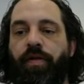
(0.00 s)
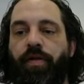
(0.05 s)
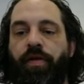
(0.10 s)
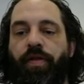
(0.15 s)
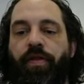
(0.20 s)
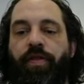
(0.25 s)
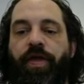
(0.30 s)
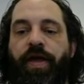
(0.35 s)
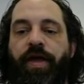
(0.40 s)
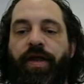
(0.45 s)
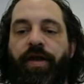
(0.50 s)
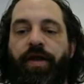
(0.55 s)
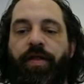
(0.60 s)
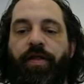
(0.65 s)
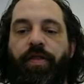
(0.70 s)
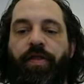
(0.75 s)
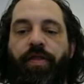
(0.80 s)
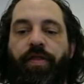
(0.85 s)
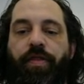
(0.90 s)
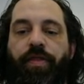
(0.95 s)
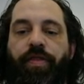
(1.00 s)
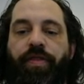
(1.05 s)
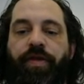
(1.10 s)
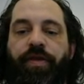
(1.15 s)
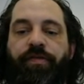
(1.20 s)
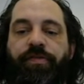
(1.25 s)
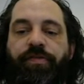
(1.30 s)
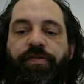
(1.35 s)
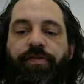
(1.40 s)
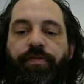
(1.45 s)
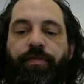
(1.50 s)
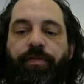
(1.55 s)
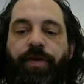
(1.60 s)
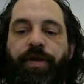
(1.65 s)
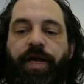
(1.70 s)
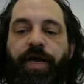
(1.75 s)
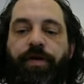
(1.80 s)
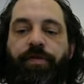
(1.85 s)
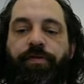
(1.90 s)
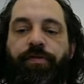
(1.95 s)
then this would
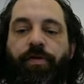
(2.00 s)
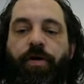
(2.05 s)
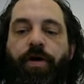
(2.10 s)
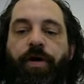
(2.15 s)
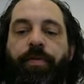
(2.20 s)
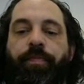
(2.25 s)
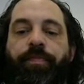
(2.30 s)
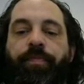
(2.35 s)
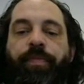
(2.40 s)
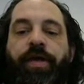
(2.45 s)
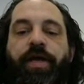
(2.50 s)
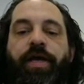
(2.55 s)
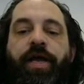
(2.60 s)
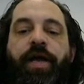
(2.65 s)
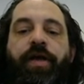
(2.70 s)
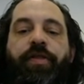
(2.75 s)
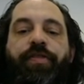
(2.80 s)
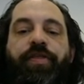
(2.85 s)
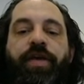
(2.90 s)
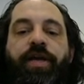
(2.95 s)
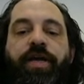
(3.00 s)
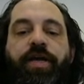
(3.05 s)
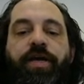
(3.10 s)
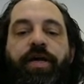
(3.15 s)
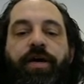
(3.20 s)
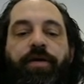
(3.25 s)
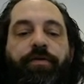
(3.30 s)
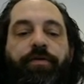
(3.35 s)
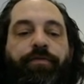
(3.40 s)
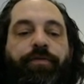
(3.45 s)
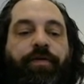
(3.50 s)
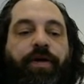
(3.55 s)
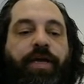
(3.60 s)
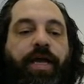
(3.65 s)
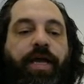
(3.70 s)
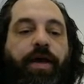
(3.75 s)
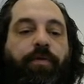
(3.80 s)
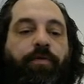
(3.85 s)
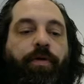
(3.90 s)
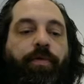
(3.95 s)
get drawn. And think of,
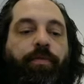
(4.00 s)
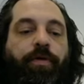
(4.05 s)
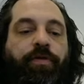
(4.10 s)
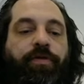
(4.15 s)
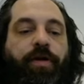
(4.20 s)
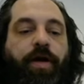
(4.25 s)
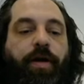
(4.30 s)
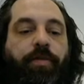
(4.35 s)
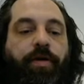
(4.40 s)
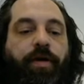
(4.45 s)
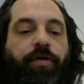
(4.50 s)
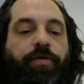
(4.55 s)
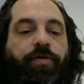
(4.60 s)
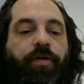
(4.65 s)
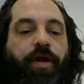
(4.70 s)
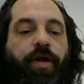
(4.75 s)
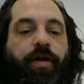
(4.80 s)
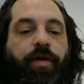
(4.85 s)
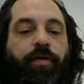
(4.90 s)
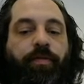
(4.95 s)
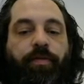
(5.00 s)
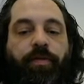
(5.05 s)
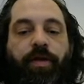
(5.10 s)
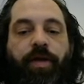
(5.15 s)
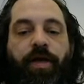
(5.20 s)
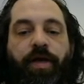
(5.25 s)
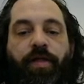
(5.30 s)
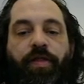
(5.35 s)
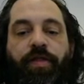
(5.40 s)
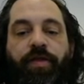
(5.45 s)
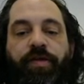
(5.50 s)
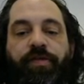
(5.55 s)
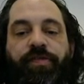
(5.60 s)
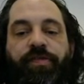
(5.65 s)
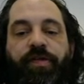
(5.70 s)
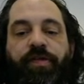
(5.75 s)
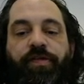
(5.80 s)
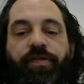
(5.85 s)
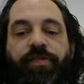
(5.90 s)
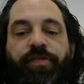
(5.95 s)
again, one more time, I'm going to try to, this
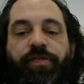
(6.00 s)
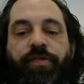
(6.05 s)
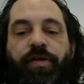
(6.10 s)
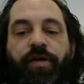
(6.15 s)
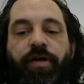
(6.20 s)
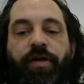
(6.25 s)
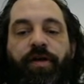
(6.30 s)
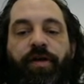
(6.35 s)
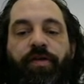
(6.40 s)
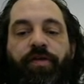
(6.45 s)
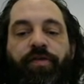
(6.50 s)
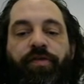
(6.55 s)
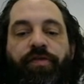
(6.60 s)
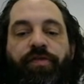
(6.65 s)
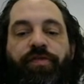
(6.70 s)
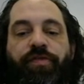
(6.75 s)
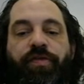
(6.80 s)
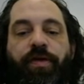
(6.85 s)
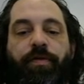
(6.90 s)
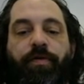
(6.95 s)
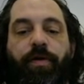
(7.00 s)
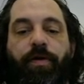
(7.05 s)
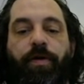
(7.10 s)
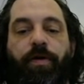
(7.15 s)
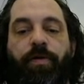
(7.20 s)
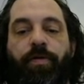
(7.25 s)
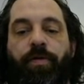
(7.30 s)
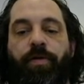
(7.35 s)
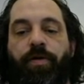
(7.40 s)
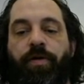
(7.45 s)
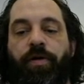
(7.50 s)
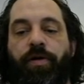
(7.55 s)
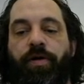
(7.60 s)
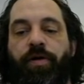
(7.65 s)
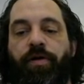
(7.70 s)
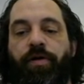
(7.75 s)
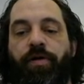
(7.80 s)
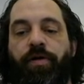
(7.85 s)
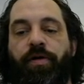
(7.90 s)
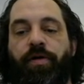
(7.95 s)
is 0
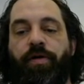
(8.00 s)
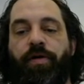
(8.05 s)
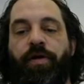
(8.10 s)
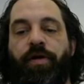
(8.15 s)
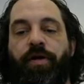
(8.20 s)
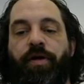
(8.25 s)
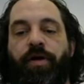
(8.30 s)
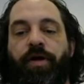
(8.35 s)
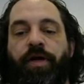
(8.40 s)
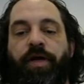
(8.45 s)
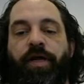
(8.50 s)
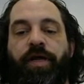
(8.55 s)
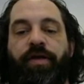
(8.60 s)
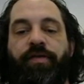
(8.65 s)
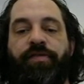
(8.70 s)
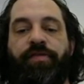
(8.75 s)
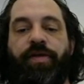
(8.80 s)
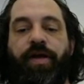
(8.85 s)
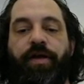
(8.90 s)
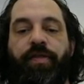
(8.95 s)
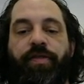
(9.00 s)
inside